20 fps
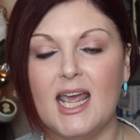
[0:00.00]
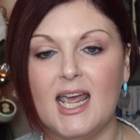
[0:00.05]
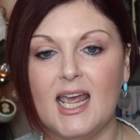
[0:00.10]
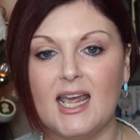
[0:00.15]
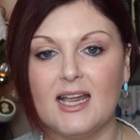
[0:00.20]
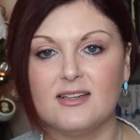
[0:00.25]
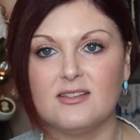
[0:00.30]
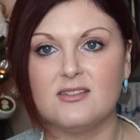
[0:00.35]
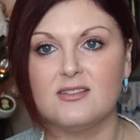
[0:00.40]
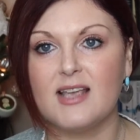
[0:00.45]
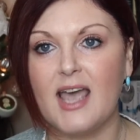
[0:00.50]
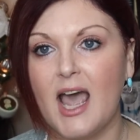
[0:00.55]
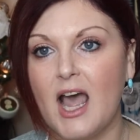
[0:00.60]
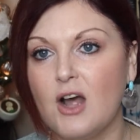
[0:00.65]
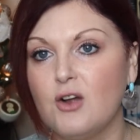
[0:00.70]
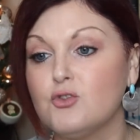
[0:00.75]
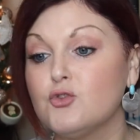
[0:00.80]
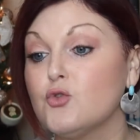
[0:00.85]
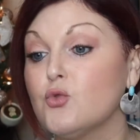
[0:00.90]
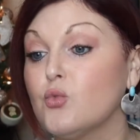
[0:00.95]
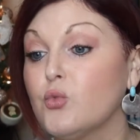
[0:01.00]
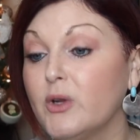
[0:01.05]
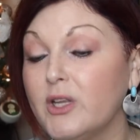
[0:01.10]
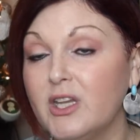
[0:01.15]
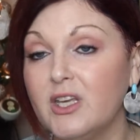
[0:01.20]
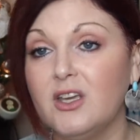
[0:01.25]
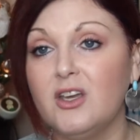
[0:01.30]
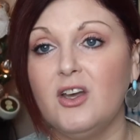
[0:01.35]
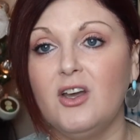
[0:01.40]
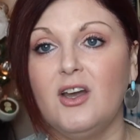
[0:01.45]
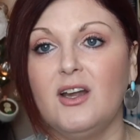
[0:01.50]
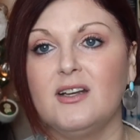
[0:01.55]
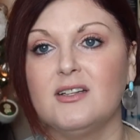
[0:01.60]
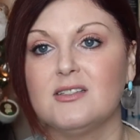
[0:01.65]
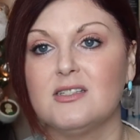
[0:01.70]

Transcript: It sounds really good.